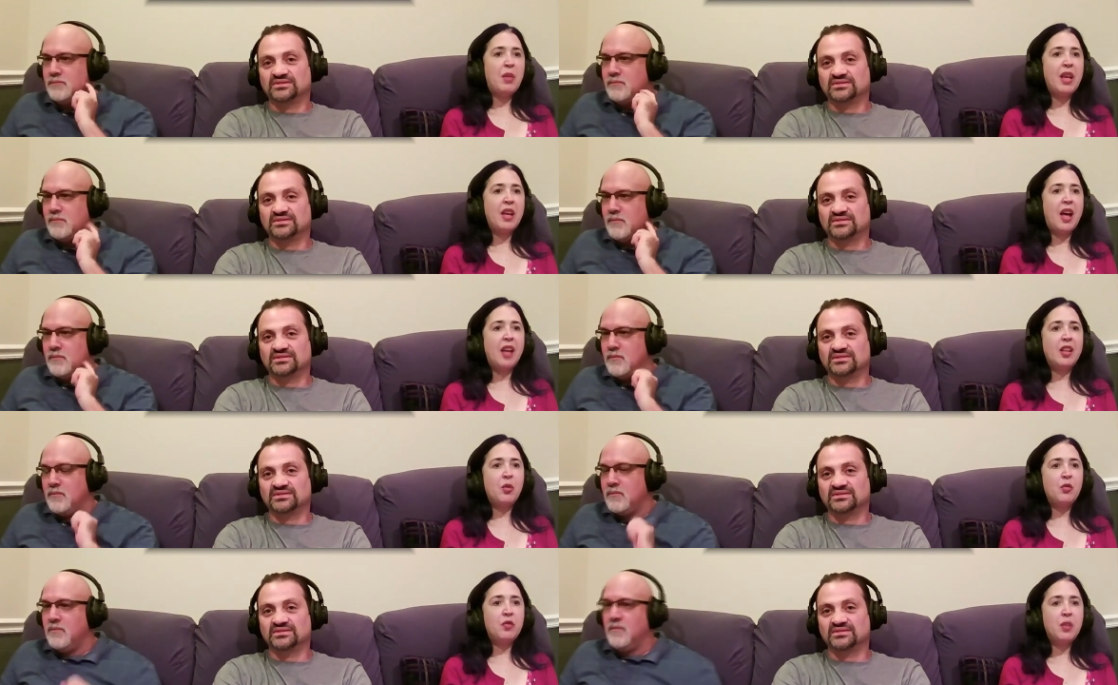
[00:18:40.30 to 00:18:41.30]
Speaker 1: my god,
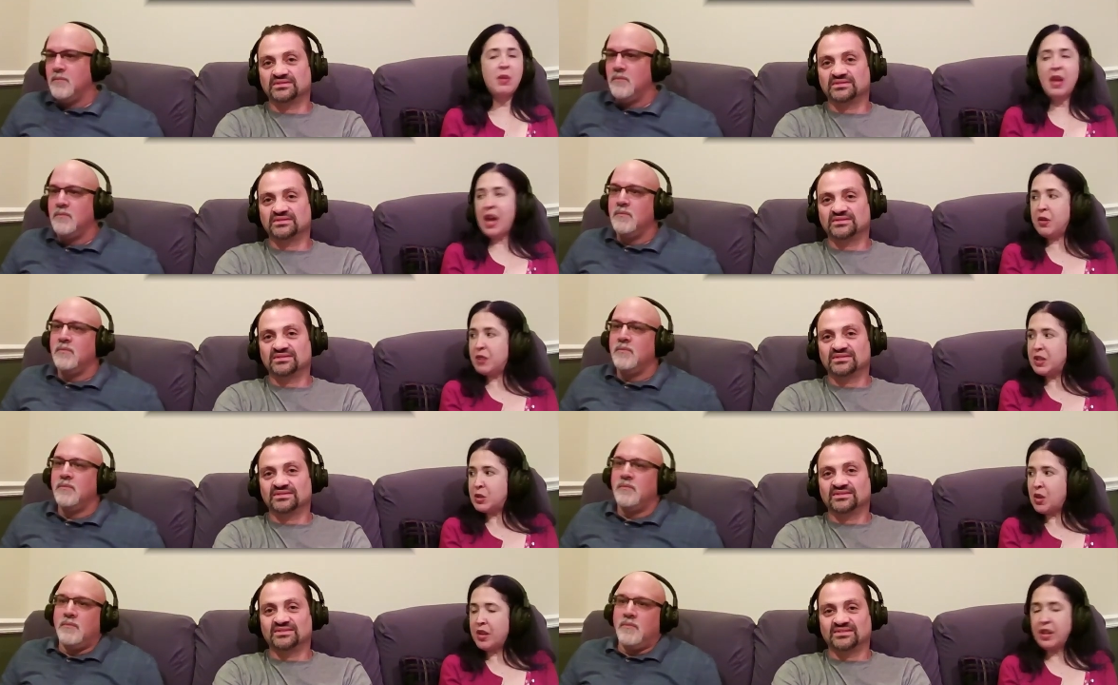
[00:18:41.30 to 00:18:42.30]
that would freak me out if I
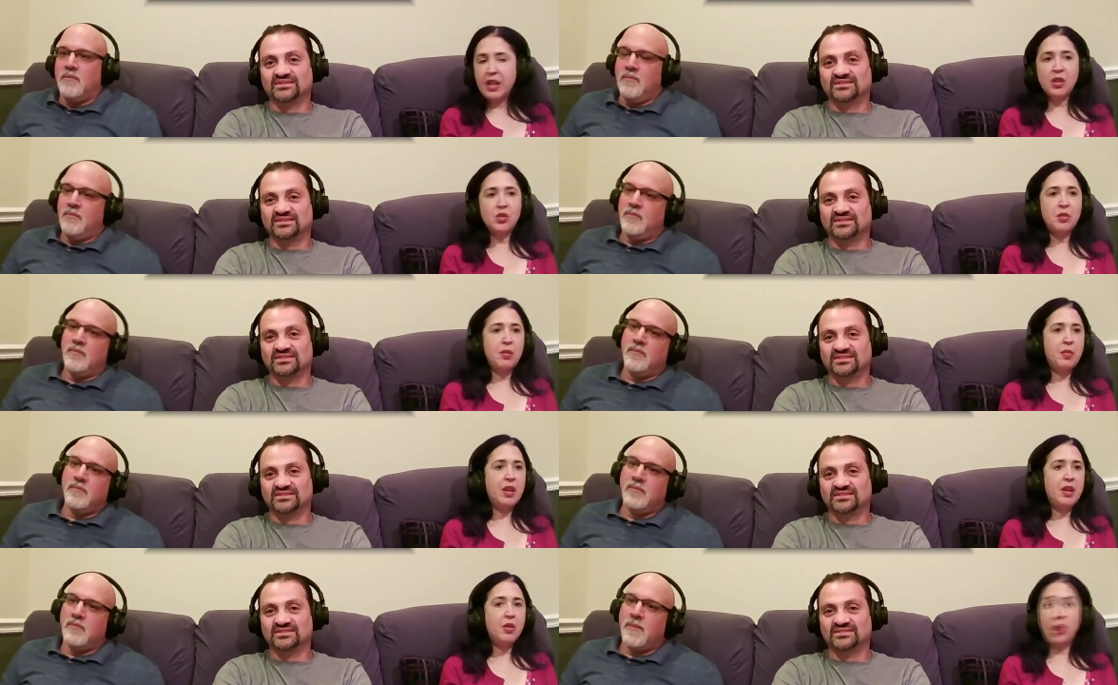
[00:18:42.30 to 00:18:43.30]
saw them in the kitchen,
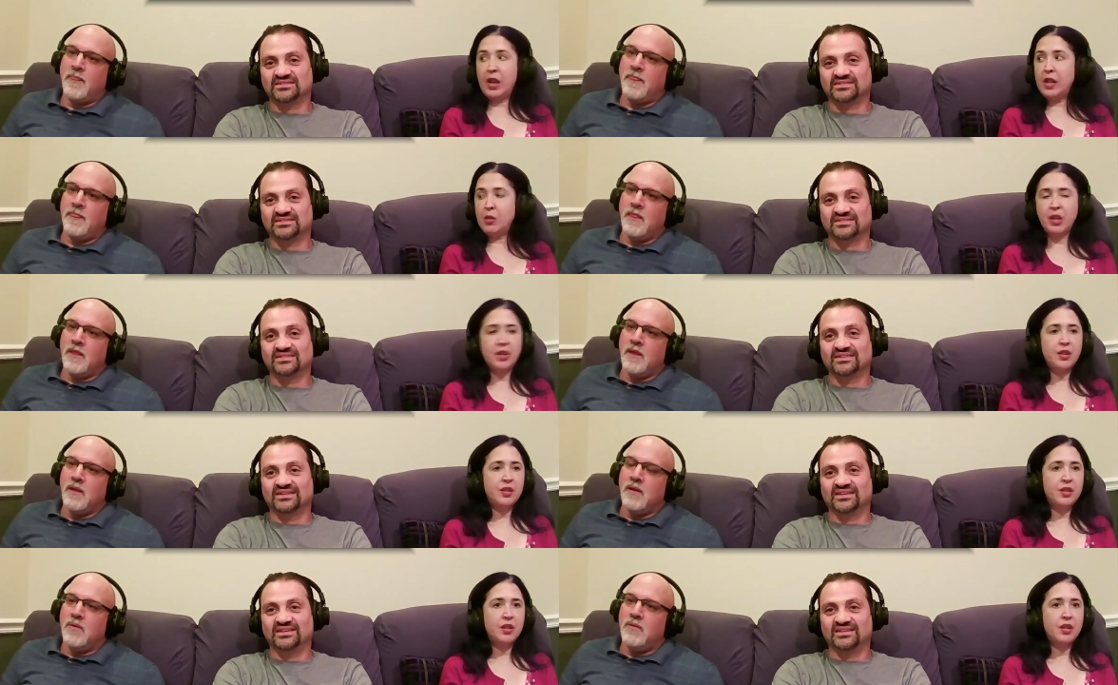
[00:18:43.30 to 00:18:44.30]
baby, or anywhere.
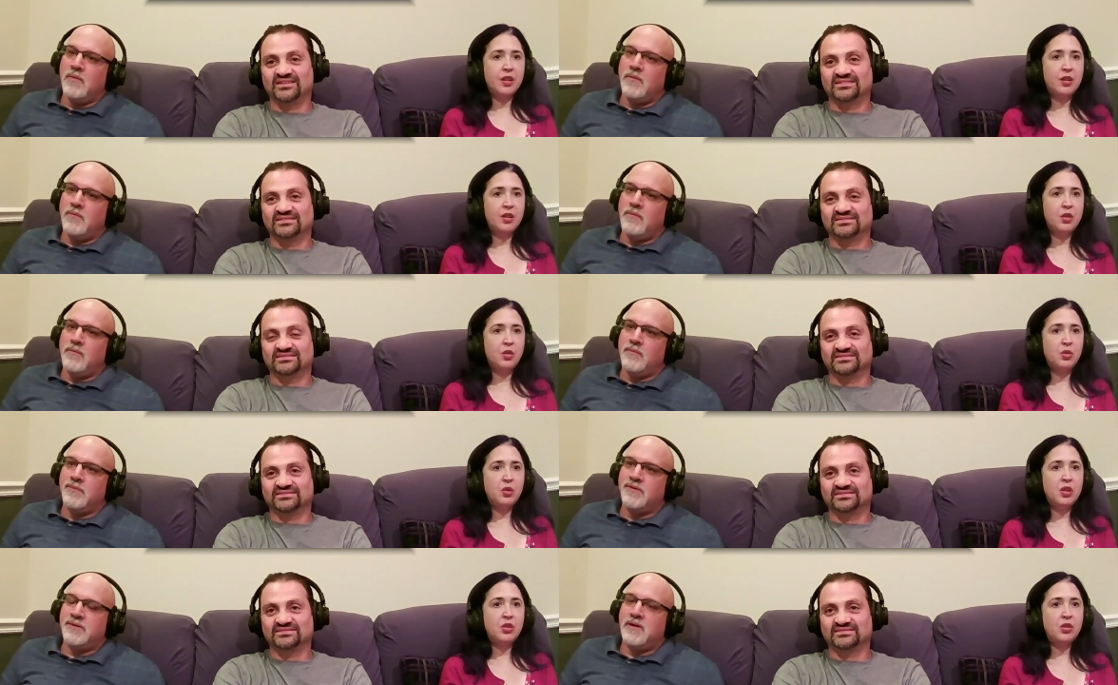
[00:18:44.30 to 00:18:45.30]

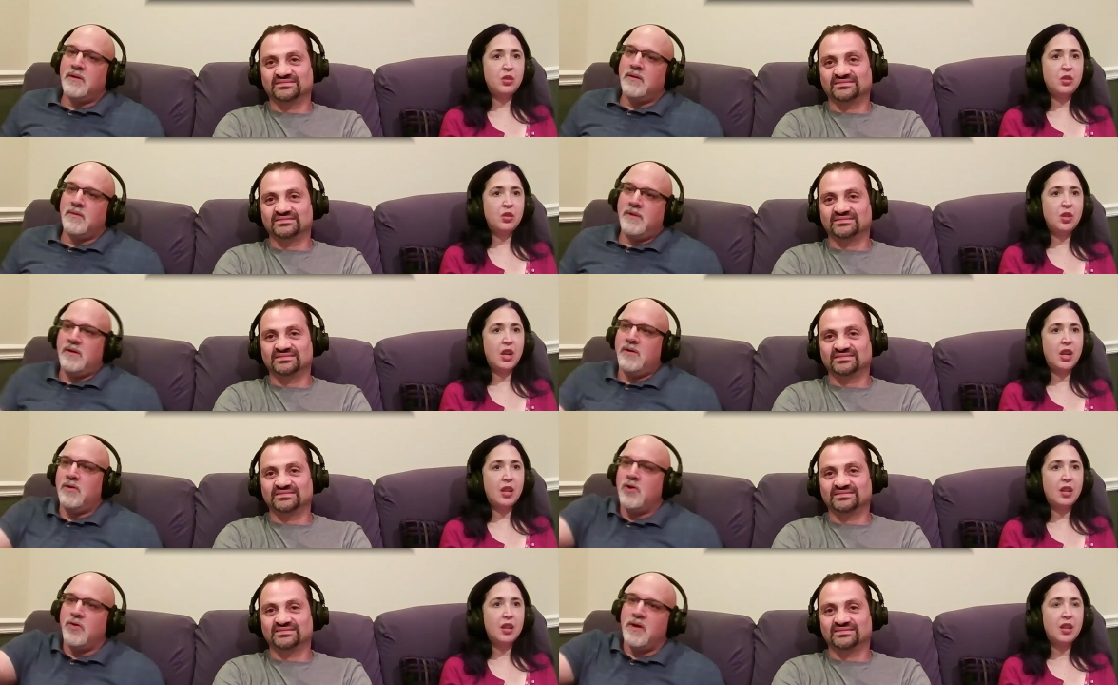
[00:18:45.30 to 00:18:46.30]
Holy Still, shit. I mean, you
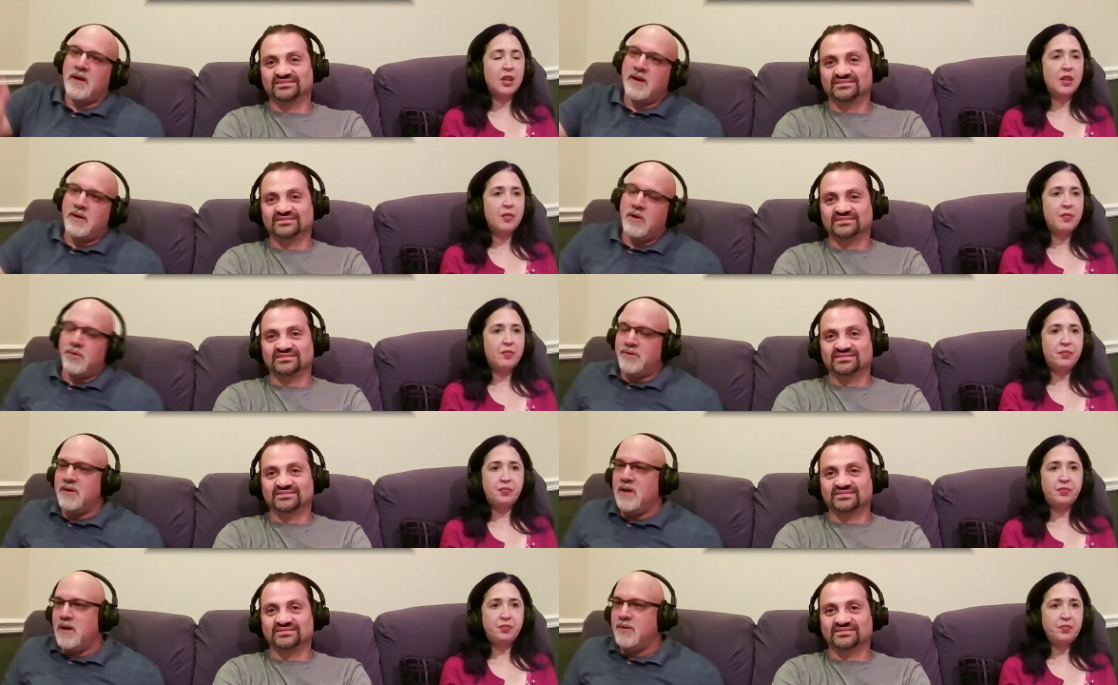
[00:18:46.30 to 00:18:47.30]
know
Speaker 2: you got ghosts
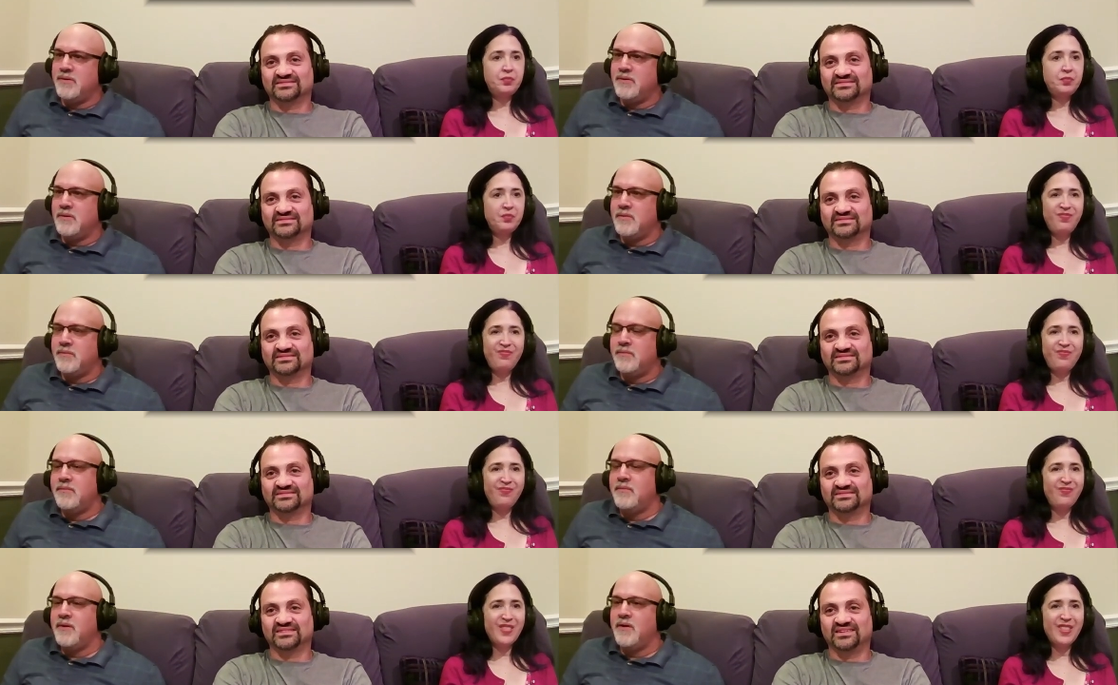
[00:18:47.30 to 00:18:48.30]
in the house, so
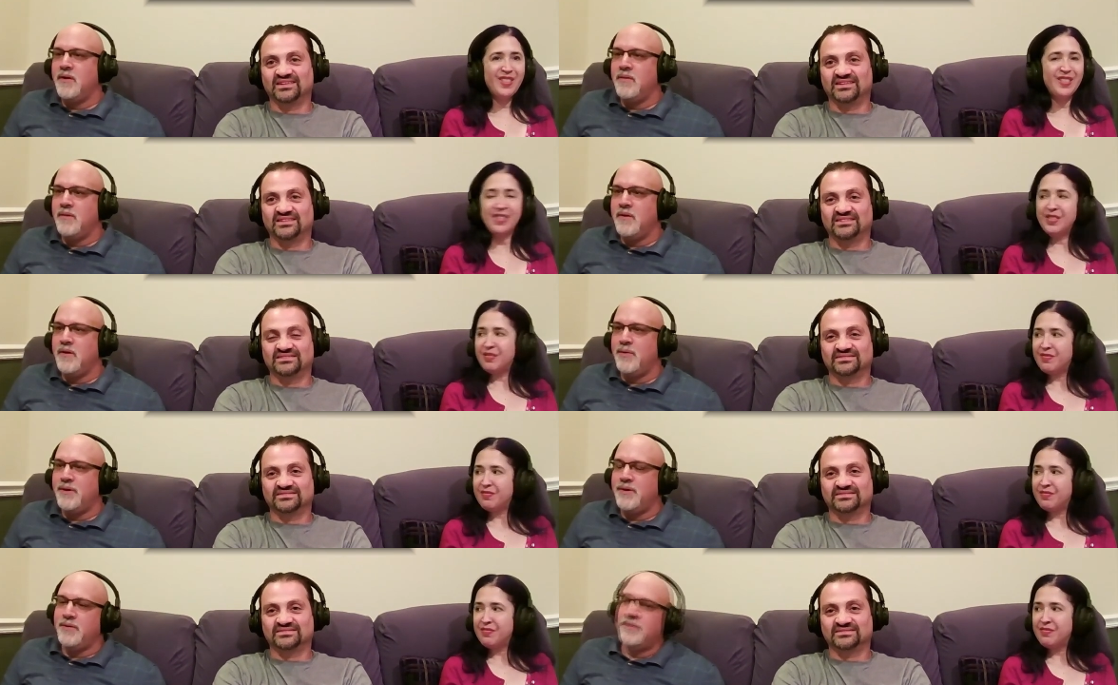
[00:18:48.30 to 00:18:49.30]
they're, they're
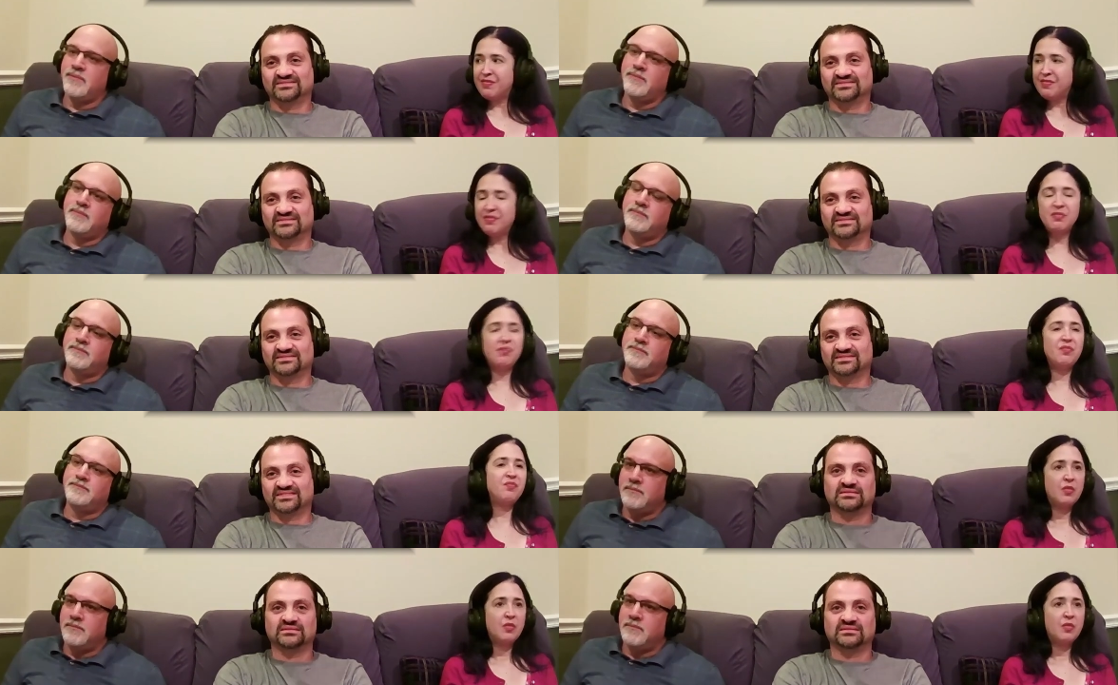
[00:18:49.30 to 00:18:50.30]
hungry too. Hmm.
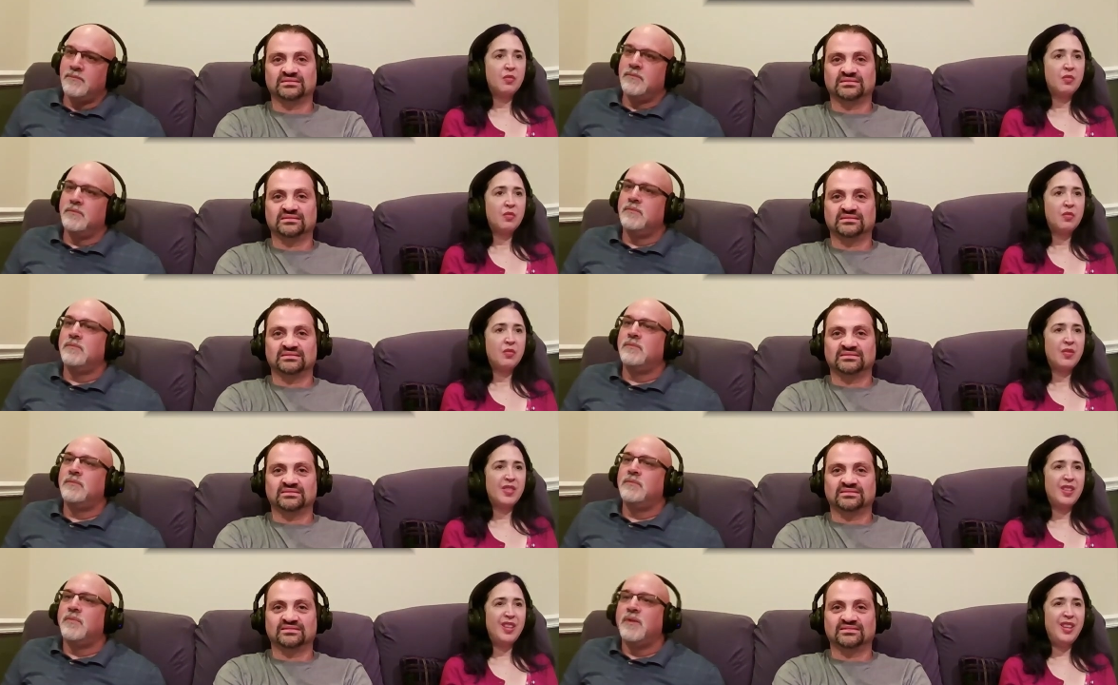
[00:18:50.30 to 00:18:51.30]

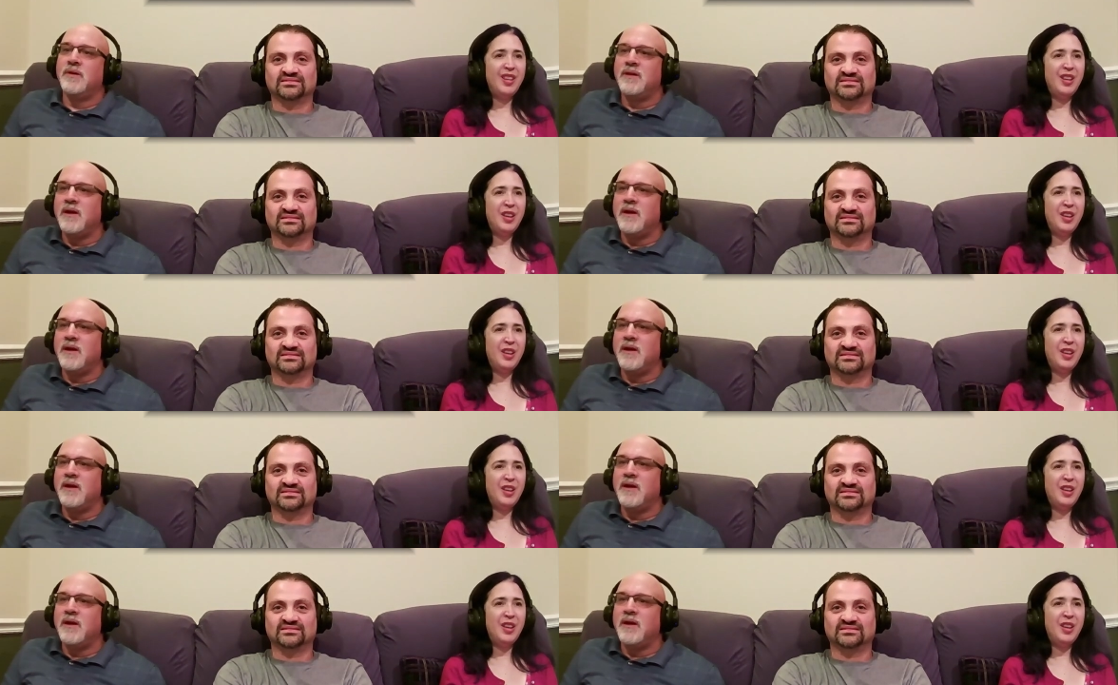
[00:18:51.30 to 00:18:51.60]
Speaker 1: What Ew.